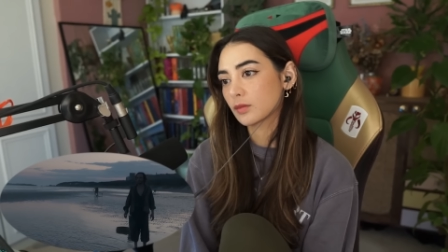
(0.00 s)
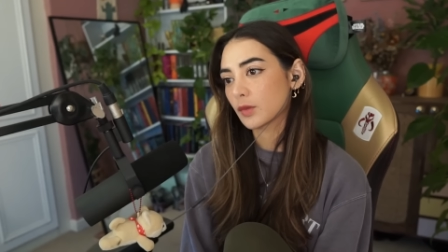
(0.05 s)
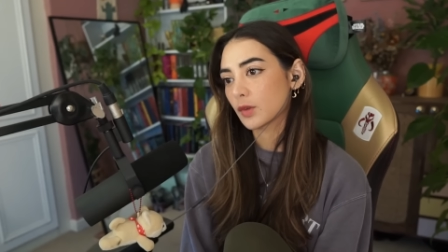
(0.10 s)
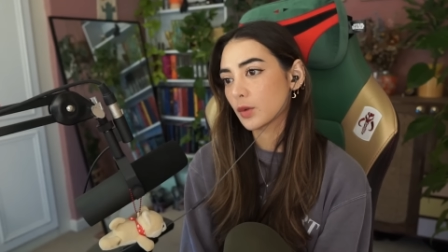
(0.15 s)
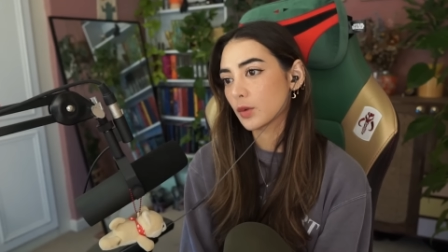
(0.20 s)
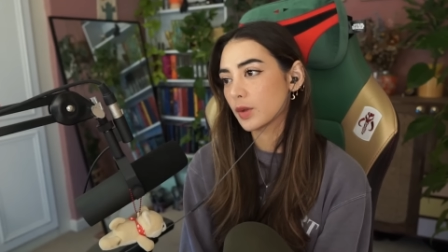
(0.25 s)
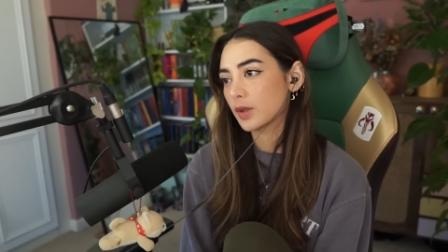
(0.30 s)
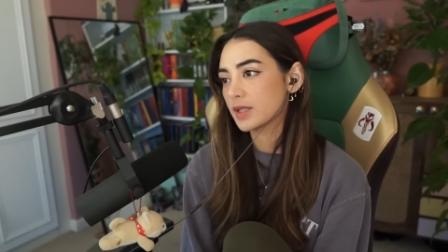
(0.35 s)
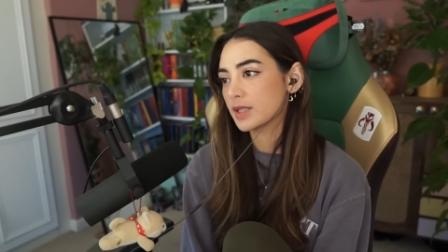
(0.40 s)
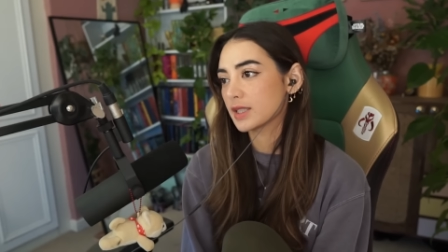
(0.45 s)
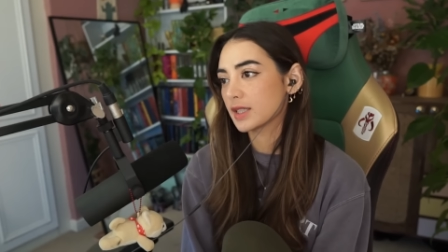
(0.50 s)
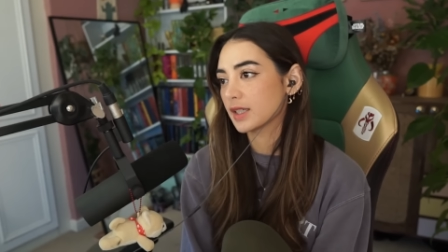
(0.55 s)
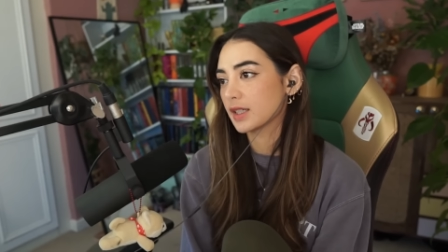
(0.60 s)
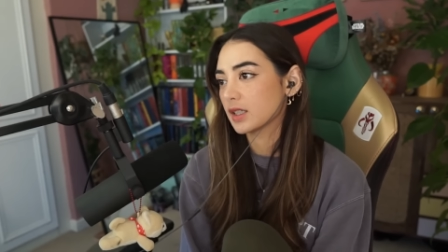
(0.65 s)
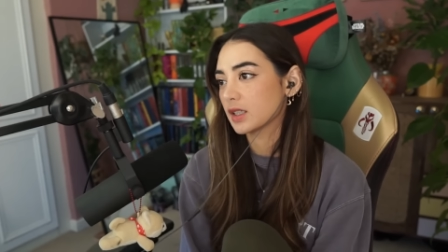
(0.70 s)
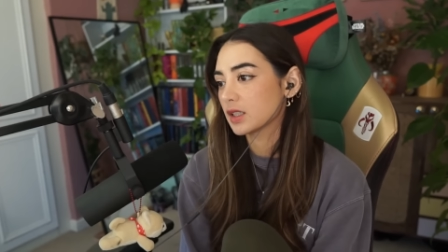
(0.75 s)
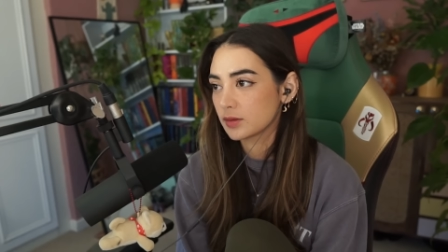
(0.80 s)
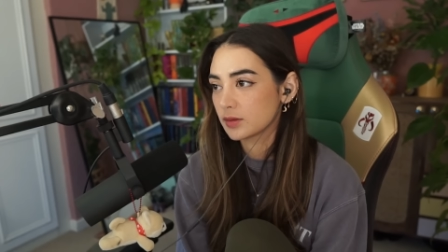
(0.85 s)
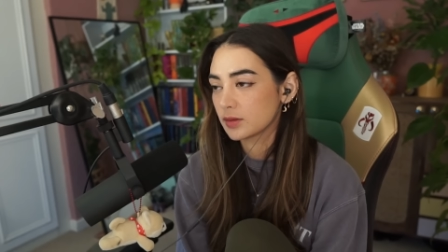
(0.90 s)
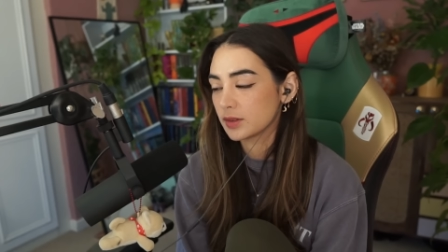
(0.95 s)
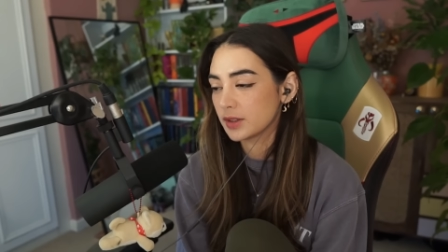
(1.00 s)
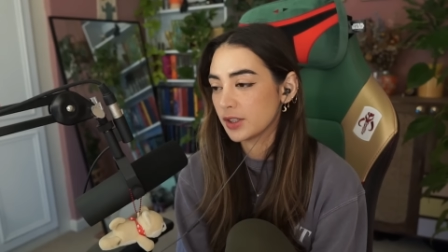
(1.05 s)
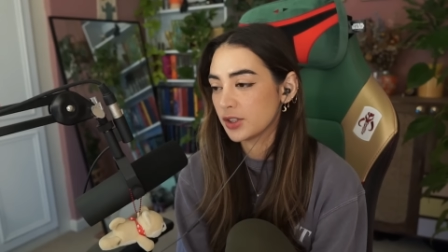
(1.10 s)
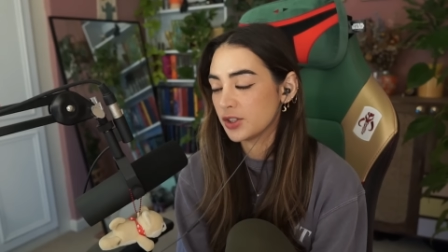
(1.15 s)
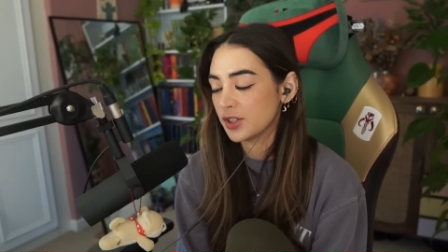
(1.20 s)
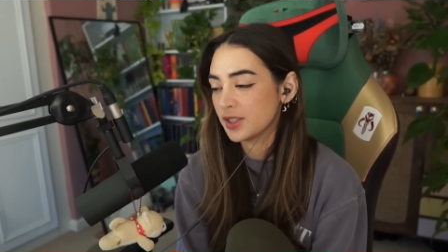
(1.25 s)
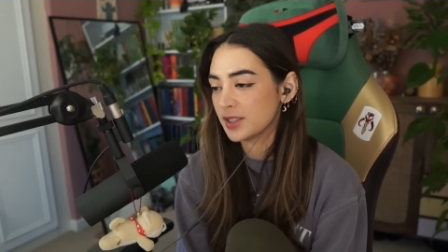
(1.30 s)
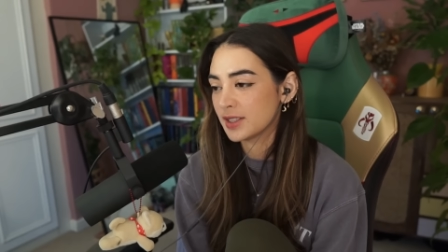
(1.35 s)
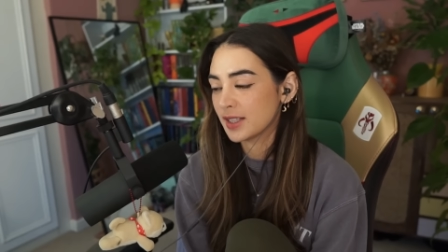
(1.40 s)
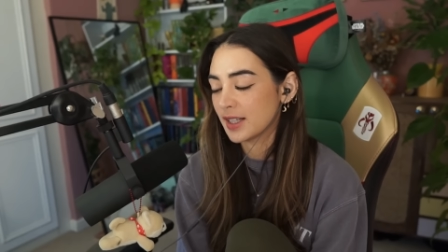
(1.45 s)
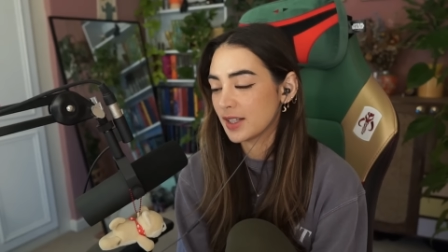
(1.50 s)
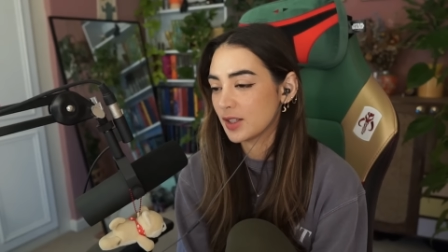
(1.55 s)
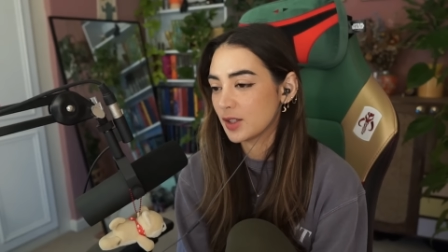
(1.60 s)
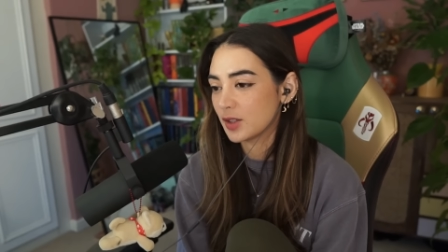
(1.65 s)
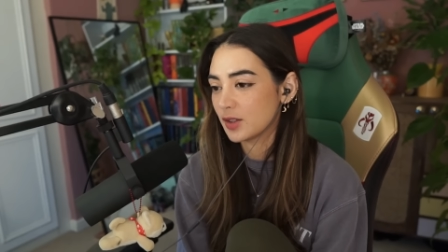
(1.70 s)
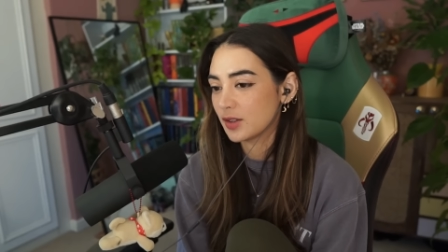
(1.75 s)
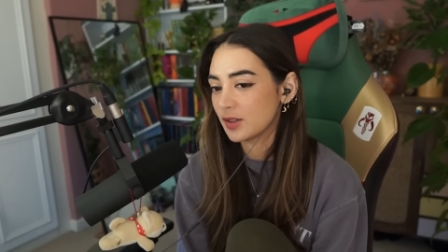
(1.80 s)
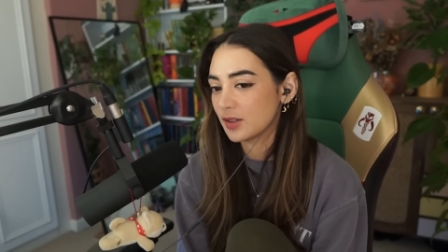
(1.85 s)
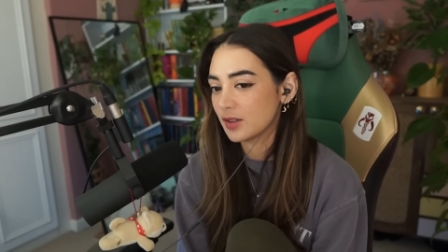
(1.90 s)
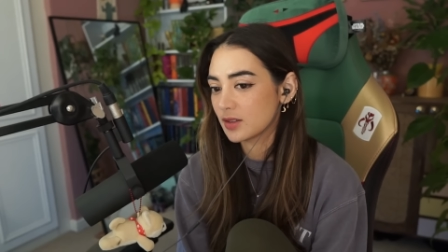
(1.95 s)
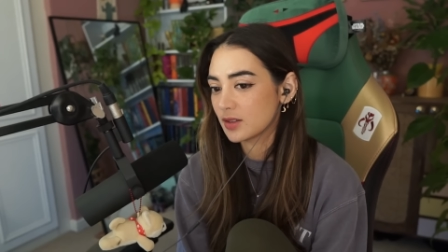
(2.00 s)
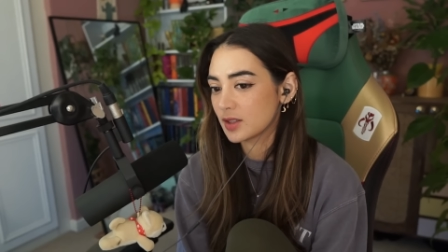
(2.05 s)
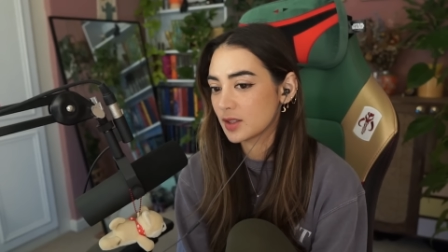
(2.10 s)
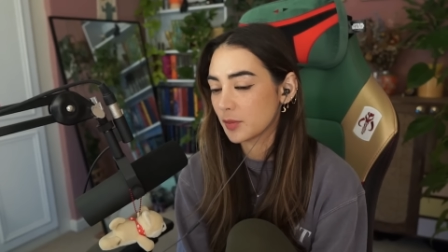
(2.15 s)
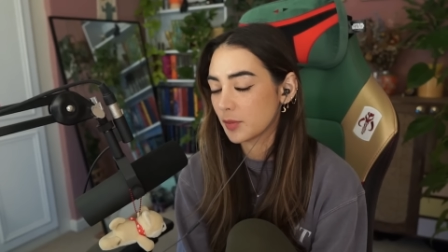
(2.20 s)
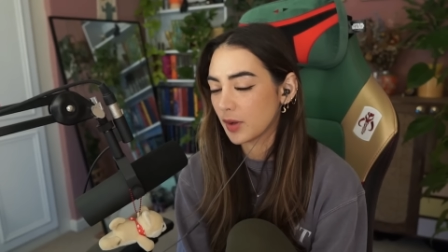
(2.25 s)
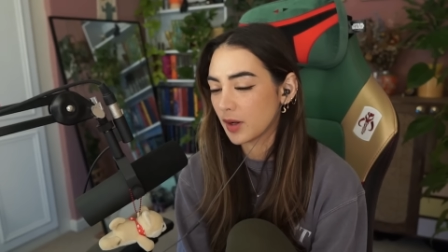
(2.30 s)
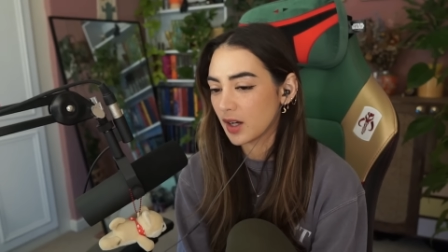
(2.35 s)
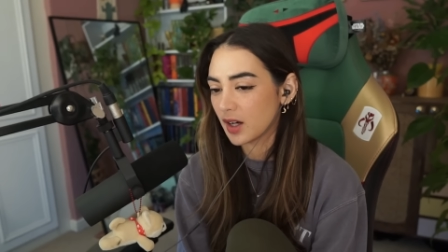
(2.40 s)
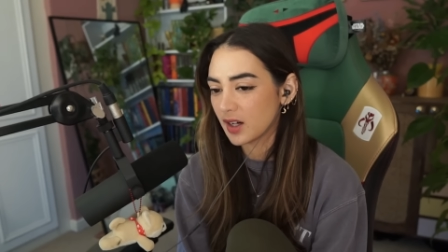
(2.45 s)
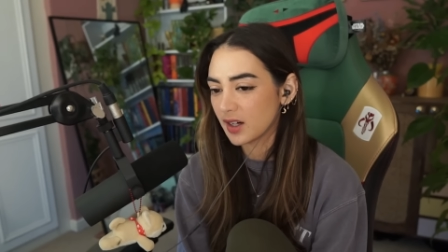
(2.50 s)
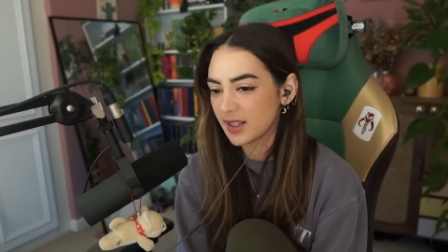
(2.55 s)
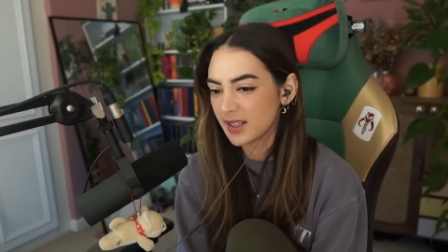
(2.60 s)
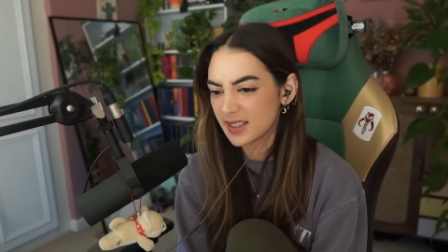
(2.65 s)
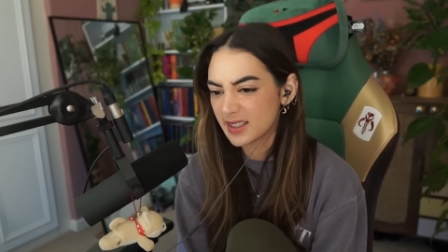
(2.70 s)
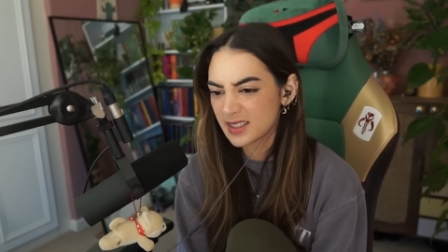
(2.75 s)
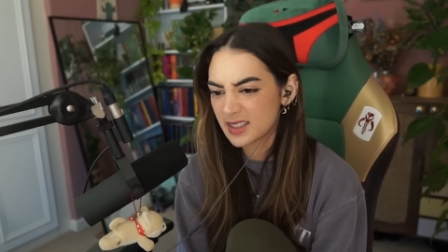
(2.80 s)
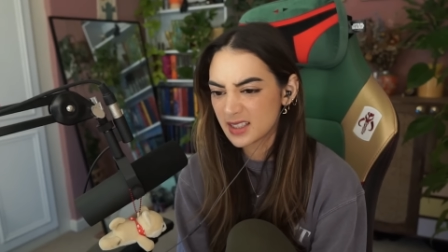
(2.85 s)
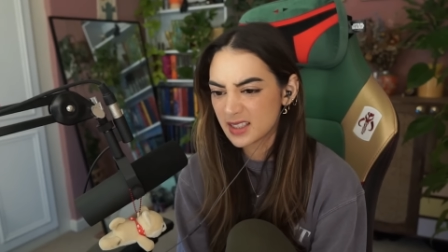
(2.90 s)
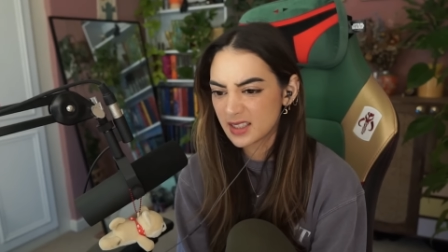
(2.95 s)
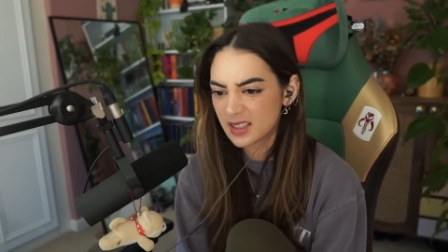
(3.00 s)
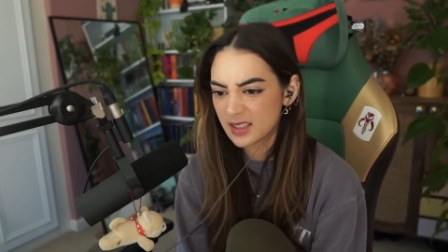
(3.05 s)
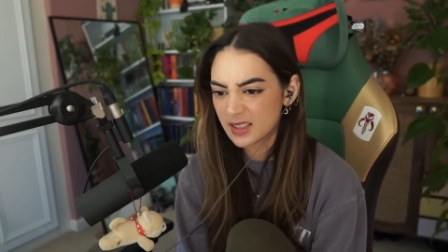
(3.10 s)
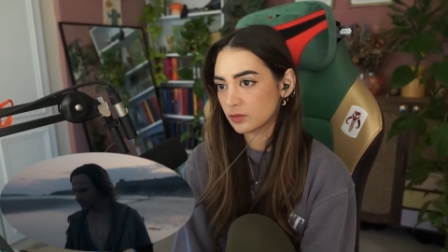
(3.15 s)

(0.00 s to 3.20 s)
What is it? Did she send supplies?